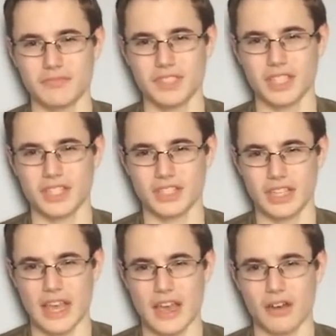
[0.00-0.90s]
said it
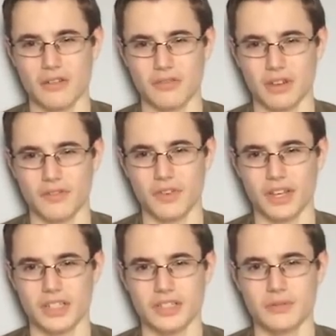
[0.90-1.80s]
now, like
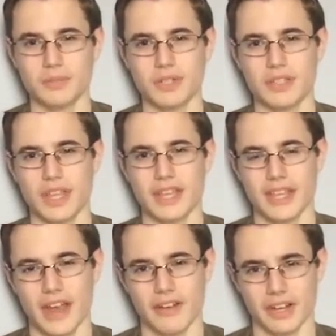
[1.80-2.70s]
first, but they're
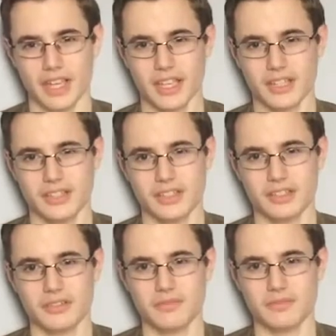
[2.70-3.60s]
narrow gauge.